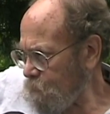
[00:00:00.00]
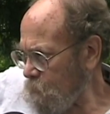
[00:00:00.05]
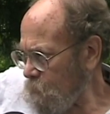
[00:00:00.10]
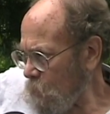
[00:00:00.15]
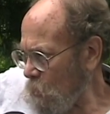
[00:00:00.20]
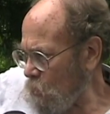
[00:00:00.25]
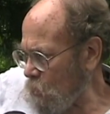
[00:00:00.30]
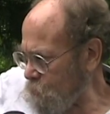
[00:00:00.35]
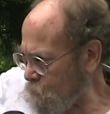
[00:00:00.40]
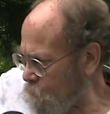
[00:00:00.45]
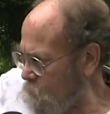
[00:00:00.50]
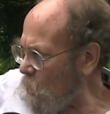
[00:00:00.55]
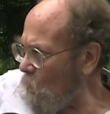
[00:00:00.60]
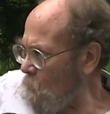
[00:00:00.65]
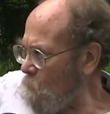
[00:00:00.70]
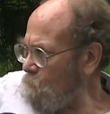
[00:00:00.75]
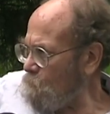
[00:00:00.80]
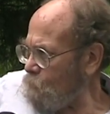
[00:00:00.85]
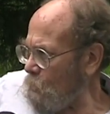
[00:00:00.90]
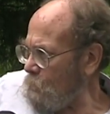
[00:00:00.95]
because, you
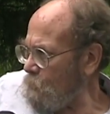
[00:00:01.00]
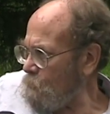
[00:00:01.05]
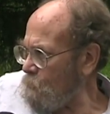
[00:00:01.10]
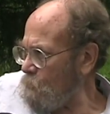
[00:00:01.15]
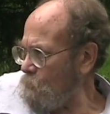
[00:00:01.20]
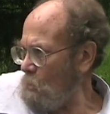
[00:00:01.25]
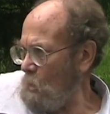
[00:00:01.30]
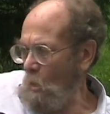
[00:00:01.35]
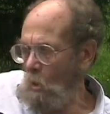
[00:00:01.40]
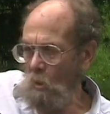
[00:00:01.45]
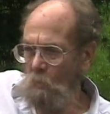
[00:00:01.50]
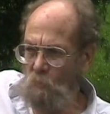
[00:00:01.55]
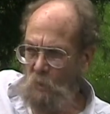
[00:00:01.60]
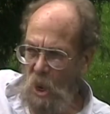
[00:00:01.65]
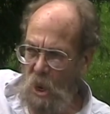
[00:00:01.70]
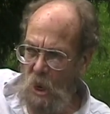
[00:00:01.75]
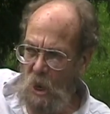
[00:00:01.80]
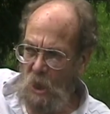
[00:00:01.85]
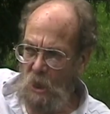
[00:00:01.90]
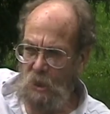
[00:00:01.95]
know, Britain
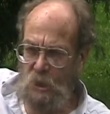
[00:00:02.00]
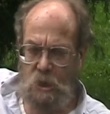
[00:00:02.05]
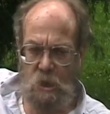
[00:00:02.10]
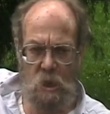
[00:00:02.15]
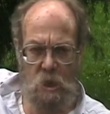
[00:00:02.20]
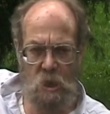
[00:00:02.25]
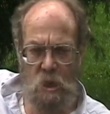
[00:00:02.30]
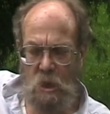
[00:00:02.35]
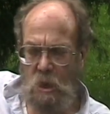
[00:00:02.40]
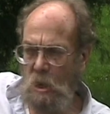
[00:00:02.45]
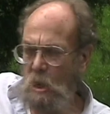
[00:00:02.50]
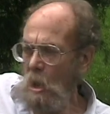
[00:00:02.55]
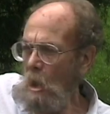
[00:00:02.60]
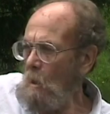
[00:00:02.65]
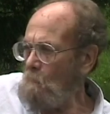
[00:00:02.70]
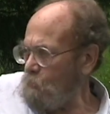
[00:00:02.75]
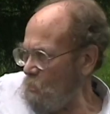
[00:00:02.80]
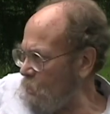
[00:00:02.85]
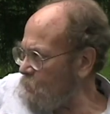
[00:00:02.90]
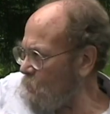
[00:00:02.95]
ran
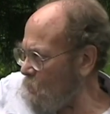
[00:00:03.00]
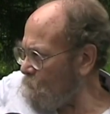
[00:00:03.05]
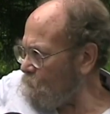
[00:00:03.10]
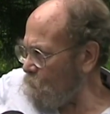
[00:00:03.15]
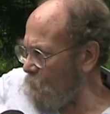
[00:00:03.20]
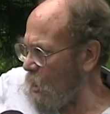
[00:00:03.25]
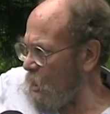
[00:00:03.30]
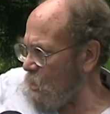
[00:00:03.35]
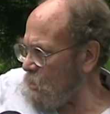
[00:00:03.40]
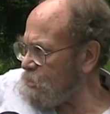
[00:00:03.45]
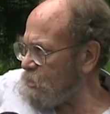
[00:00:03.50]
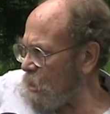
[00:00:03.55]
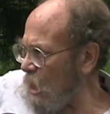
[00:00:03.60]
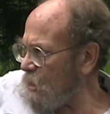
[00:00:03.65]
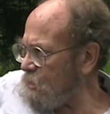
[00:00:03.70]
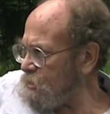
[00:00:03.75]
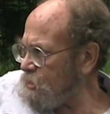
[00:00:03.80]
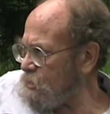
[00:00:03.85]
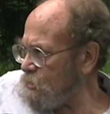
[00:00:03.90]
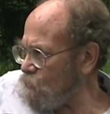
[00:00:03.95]
Britain and France
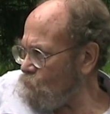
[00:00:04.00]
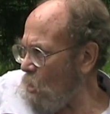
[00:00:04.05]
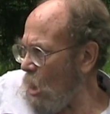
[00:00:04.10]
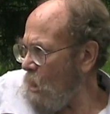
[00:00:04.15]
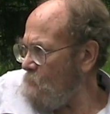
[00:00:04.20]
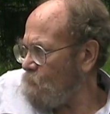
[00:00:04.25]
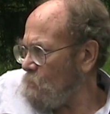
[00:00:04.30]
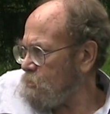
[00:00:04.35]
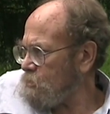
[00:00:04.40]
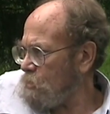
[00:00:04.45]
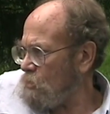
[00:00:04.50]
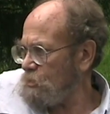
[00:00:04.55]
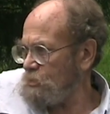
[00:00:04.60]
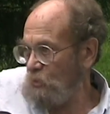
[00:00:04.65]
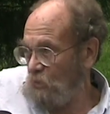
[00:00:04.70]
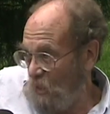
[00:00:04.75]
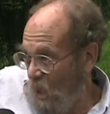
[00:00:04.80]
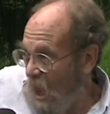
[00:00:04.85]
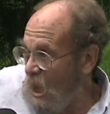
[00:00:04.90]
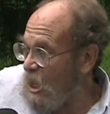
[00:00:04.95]
as his rivals,
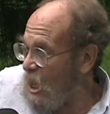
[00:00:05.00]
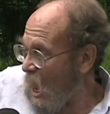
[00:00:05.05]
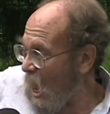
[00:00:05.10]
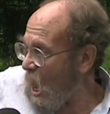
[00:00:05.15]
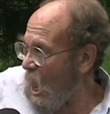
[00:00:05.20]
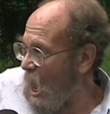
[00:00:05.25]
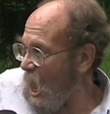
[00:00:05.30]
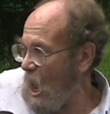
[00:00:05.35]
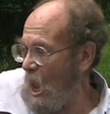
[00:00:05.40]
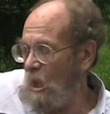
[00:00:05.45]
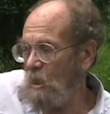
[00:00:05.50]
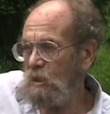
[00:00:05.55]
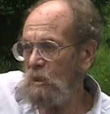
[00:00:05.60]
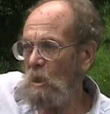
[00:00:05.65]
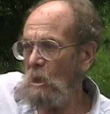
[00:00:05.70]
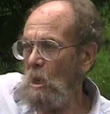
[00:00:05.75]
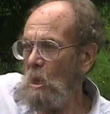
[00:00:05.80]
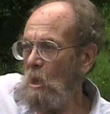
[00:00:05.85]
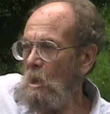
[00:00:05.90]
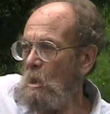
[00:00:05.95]
because they had
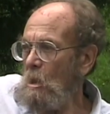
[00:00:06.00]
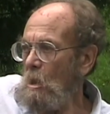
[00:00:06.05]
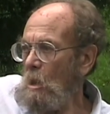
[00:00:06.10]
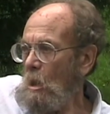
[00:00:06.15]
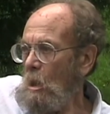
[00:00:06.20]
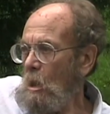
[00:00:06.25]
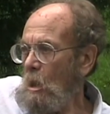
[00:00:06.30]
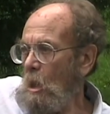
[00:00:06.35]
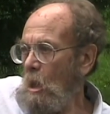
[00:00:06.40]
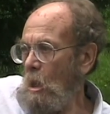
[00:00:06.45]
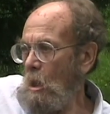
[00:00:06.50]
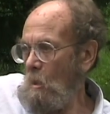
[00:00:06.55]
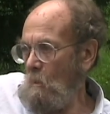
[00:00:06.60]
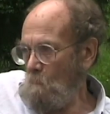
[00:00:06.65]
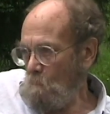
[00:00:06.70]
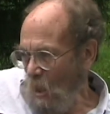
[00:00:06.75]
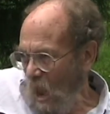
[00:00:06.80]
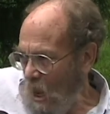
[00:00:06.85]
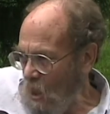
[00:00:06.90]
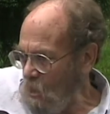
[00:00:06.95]

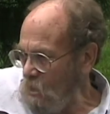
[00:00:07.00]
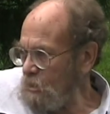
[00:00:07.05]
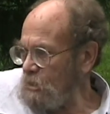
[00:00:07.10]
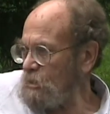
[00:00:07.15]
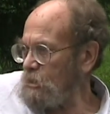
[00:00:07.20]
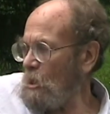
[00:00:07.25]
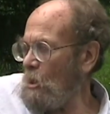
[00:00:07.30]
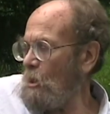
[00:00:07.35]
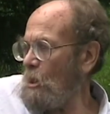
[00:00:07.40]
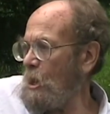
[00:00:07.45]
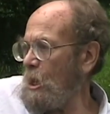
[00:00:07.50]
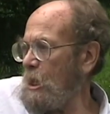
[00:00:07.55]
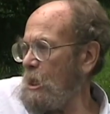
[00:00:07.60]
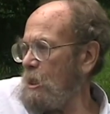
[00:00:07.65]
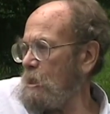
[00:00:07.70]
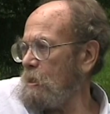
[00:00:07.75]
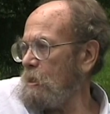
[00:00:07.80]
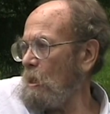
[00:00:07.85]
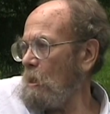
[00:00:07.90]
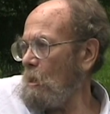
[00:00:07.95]

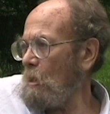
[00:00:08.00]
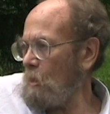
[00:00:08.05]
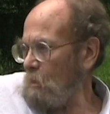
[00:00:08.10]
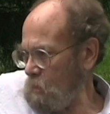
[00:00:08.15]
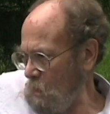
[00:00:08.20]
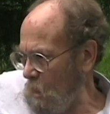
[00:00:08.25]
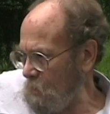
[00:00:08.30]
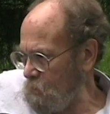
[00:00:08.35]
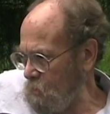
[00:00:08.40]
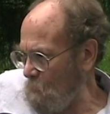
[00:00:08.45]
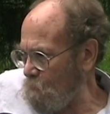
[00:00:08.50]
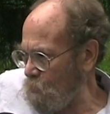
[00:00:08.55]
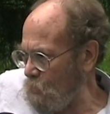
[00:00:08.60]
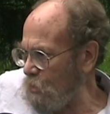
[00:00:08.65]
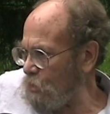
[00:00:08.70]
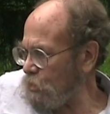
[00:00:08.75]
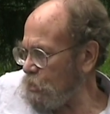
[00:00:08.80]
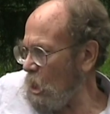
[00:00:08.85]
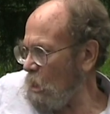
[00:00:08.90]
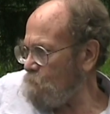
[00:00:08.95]
Palestine, the
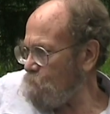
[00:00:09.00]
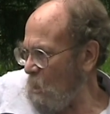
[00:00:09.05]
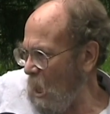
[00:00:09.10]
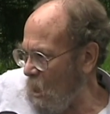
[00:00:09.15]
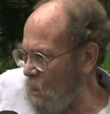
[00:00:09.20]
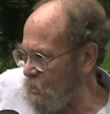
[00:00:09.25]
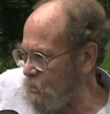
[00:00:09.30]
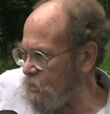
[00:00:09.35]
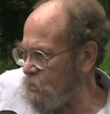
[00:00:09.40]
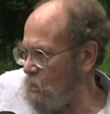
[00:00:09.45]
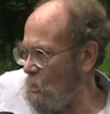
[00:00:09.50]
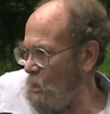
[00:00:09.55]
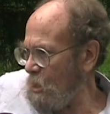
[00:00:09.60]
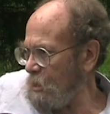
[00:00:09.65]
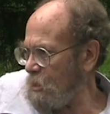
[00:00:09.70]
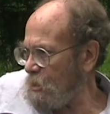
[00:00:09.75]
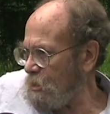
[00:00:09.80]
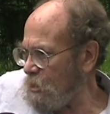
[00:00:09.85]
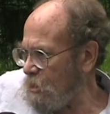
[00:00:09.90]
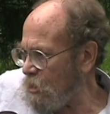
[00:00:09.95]
British had
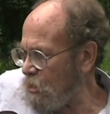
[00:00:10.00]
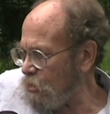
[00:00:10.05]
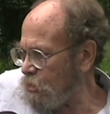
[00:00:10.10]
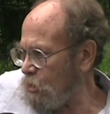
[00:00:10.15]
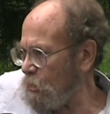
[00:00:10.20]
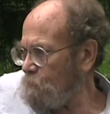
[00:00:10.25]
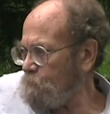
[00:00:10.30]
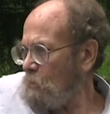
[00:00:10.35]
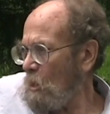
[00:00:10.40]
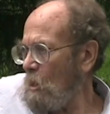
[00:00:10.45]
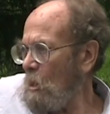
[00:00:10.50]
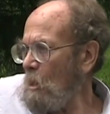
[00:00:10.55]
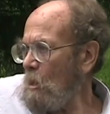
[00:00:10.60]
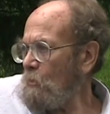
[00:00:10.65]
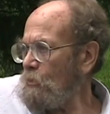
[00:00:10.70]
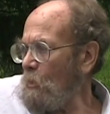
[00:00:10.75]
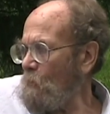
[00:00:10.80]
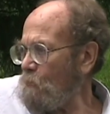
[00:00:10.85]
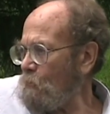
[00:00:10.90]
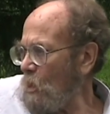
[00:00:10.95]
Palestine and Egypt,
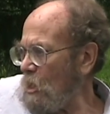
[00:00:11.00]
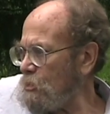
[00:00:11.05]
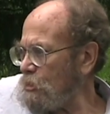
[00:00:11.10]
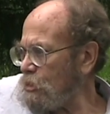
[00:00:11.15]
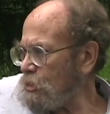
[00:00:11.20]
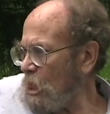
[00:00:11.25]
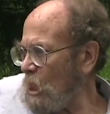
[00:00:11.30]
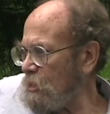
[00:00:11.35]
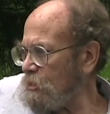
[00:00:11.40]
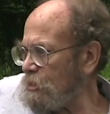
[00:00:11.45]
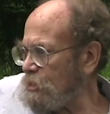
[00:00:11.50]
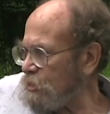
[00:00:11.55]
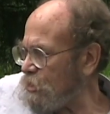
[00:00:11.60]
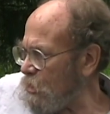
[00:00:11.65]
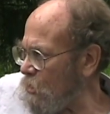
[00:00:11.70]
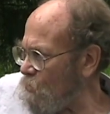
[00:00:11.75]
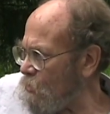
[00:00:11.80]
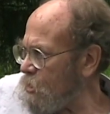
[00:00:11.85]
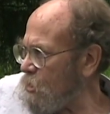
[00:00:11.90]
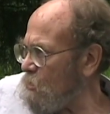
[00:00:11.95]
the French had
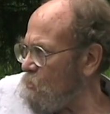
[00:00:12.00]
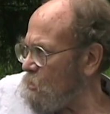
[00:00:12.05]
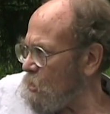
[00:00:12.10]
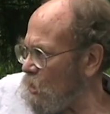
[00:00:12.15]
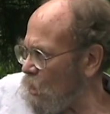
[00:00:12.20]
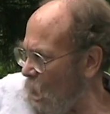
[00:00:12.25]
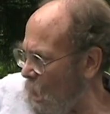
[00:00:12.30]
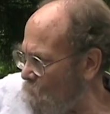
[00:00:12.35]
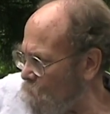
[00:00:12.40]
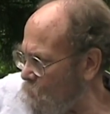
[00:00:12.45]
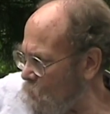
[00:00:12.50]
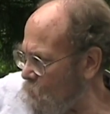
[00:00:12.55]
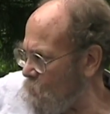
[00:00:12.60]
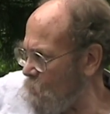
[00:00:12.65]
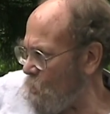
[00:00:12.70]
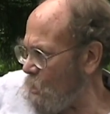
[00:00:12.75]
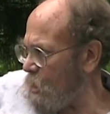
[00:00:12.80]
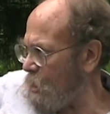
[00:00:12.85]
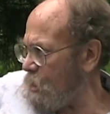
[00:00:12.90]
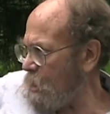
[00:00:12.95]
Syria and
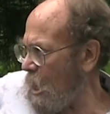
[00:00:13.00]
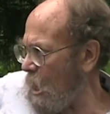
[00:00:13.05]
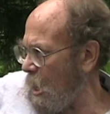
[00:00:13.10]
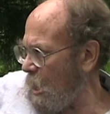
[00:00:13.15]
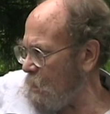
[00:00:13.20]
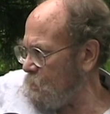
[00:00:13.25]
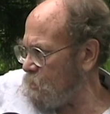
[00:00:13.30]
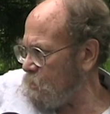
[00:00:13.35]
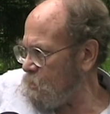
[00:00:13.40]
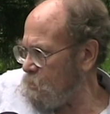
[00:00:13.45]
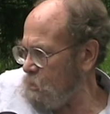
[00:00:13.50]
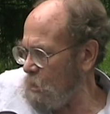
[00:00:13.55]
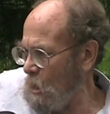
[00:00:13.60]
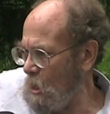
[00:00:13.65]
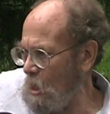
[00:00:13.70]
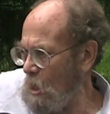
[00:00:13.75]
Lebanon, and